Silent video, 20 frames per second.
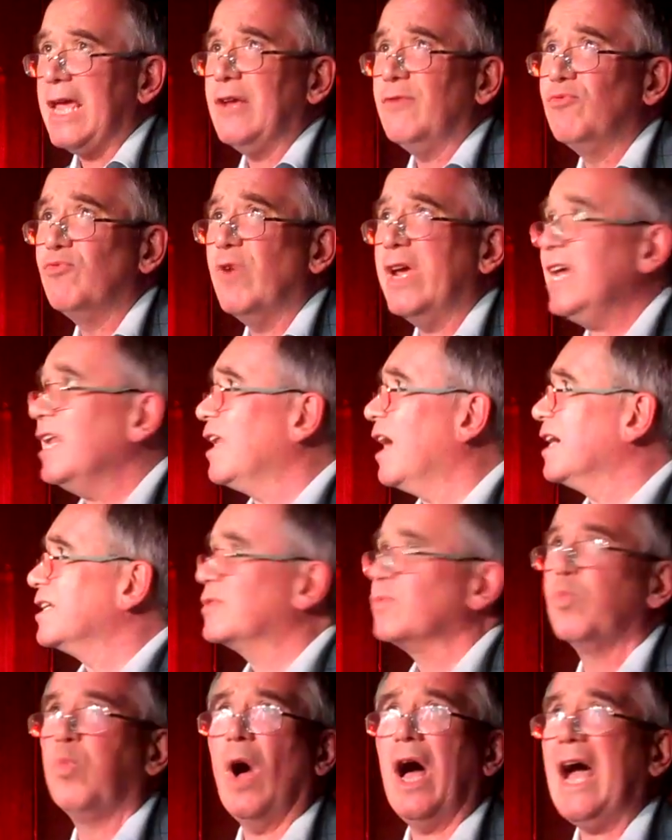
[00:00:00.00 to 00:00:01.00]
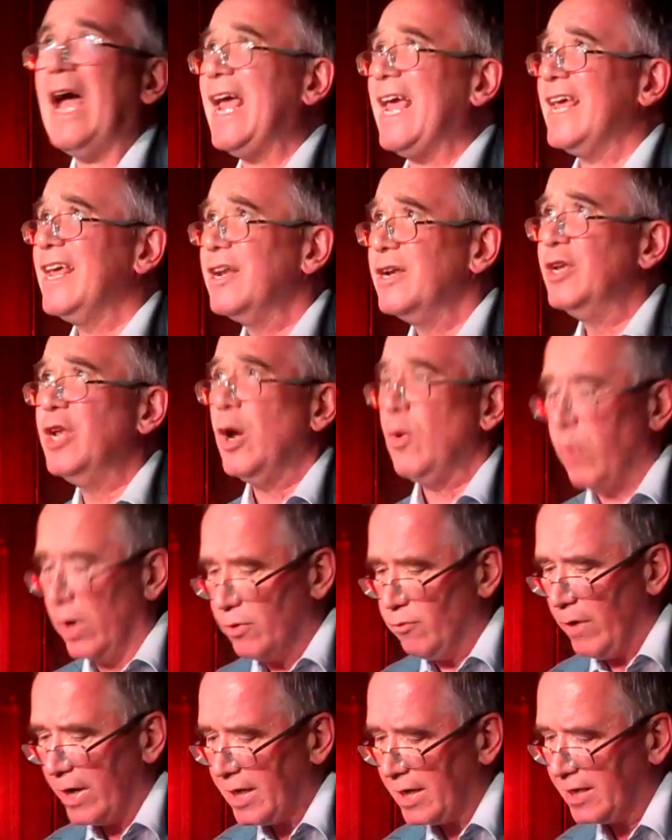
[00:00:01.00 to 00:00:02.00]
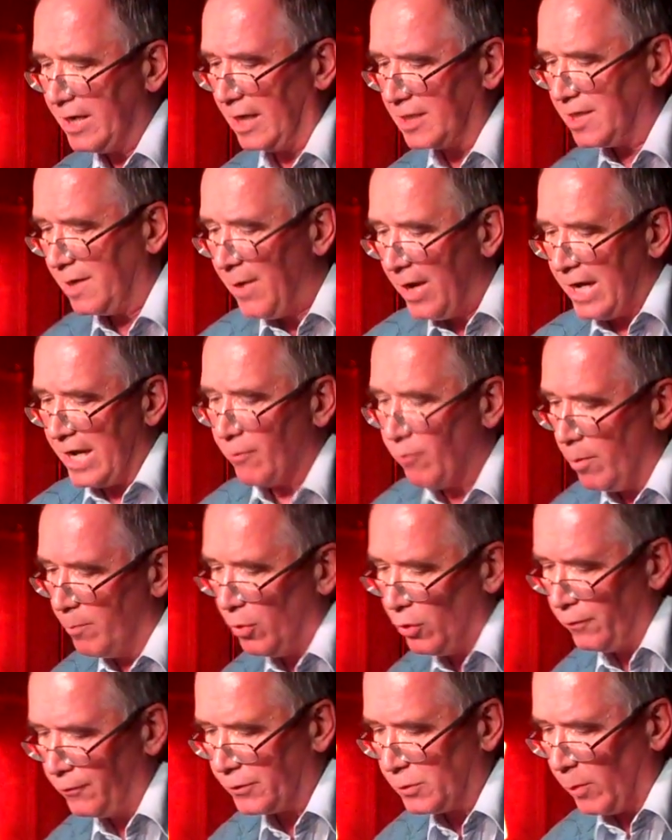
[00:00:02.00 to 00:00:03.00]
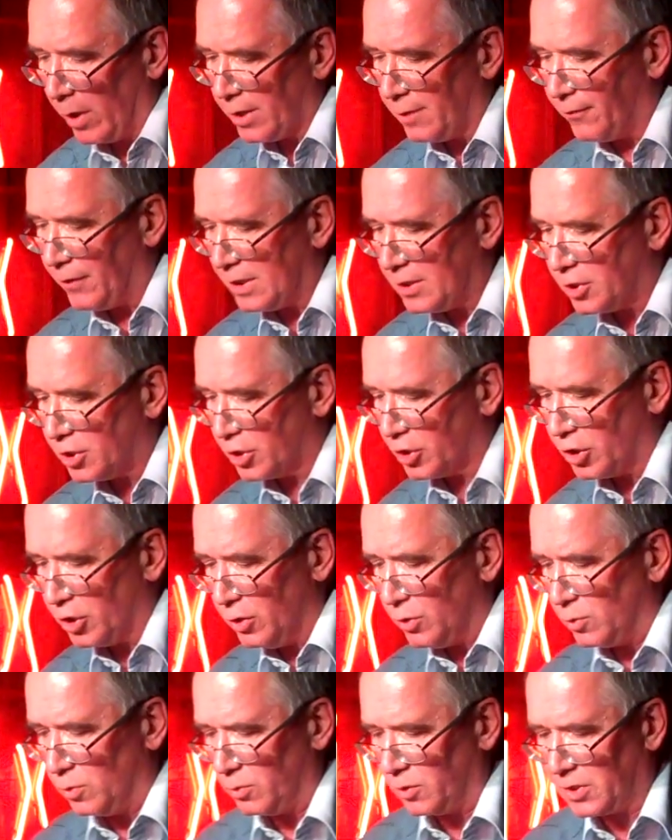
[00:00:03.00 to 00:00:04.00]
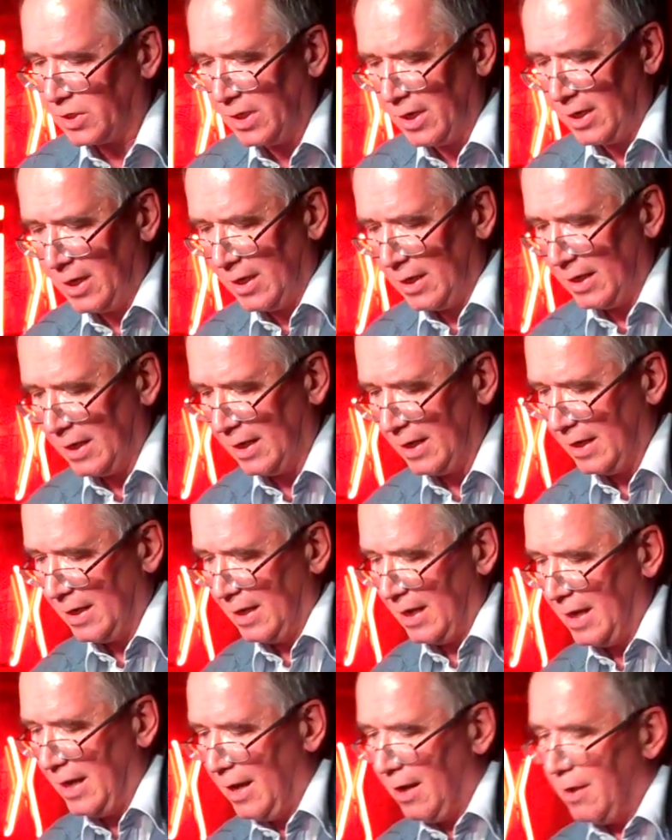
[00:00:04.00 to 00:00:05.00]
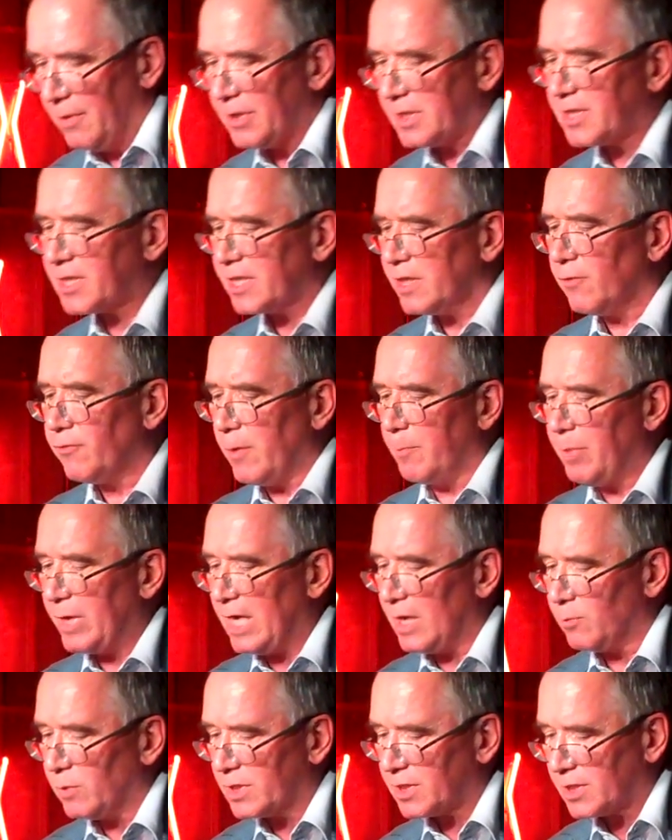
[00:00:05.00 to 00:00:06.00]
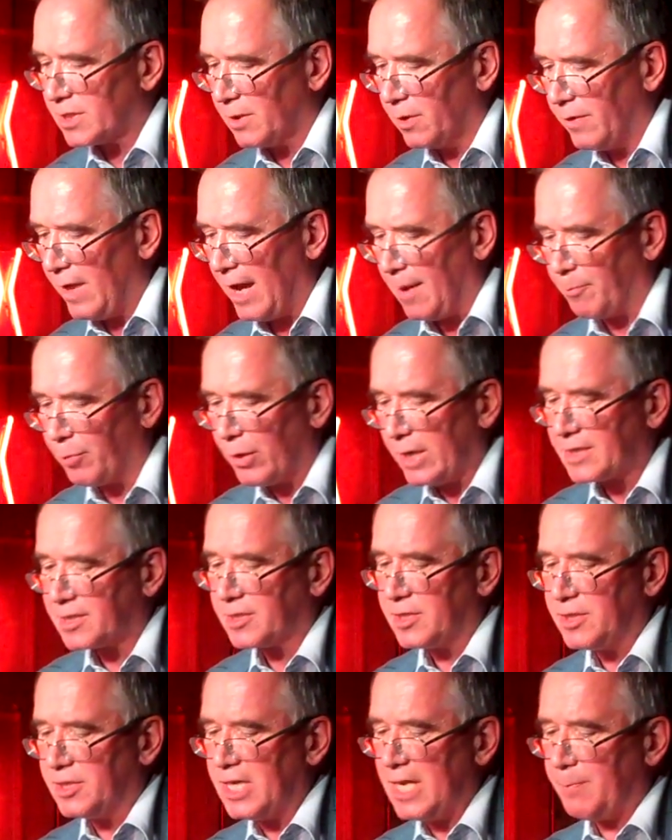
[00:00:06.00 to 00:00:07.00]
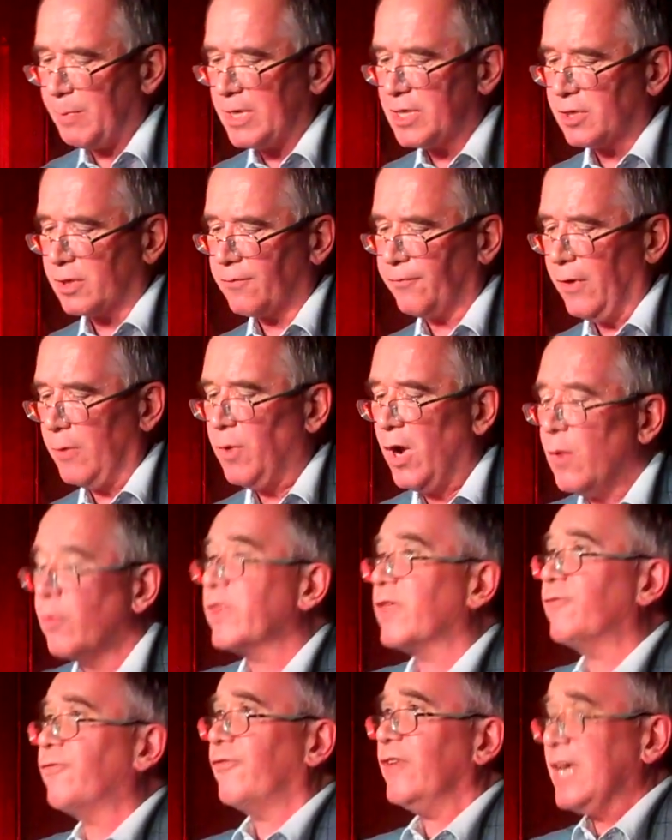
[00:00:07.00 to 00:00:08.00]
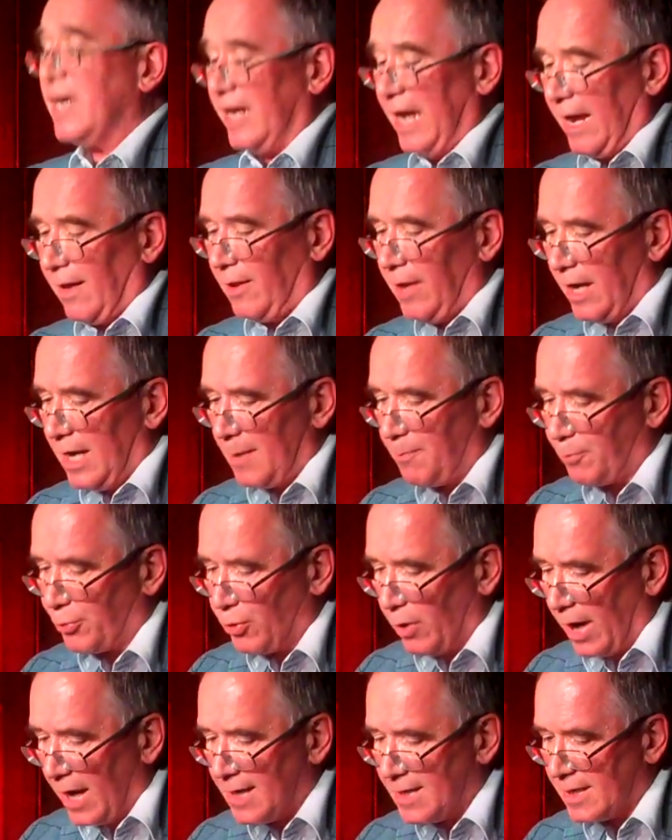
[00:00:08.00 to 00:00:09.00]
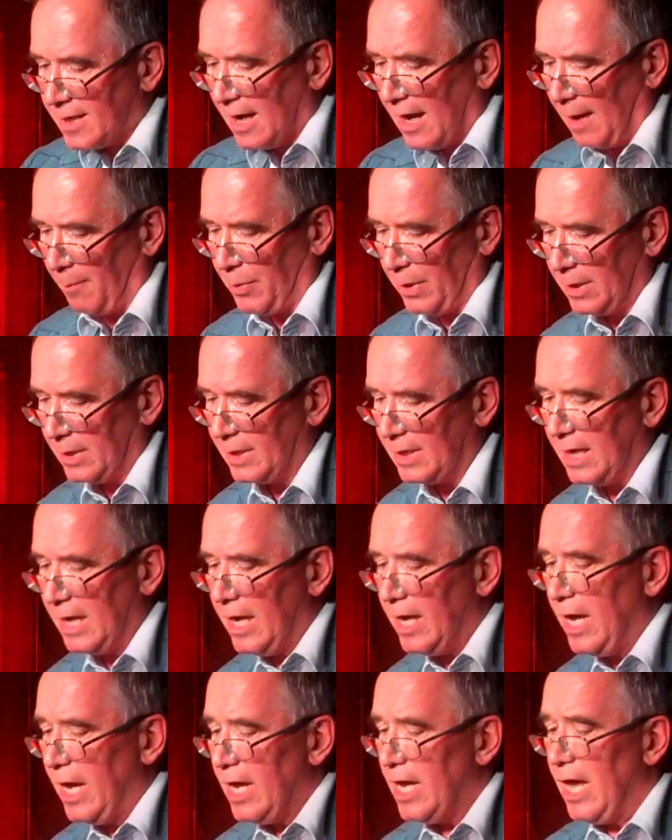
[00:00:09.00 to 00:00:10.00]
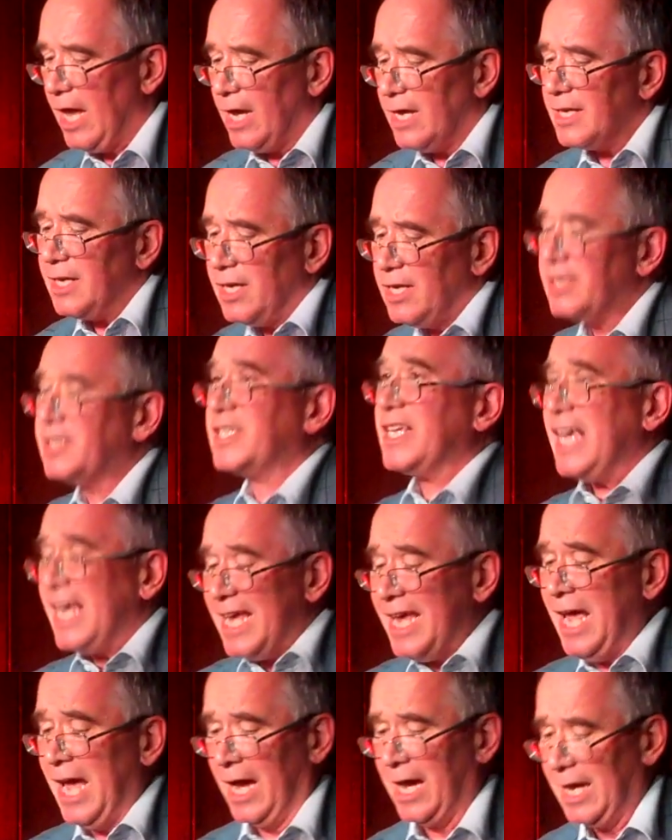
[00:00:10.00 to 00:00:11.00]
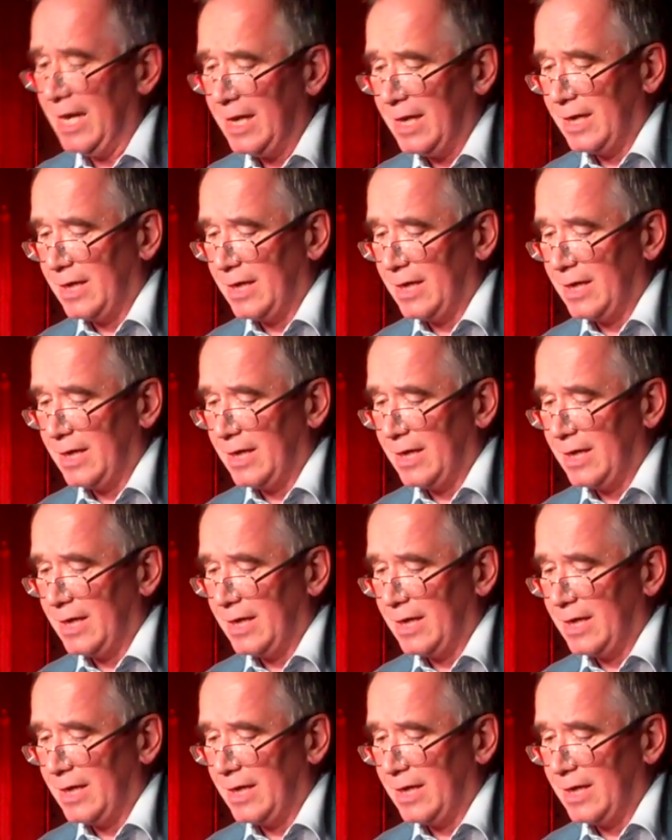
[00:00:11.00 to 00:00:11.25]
He realized why no one recognized him. He removed one of his shoes. The silver beam was still there, pressed deep into the foam. With a fingernail, he pried it up. "See?"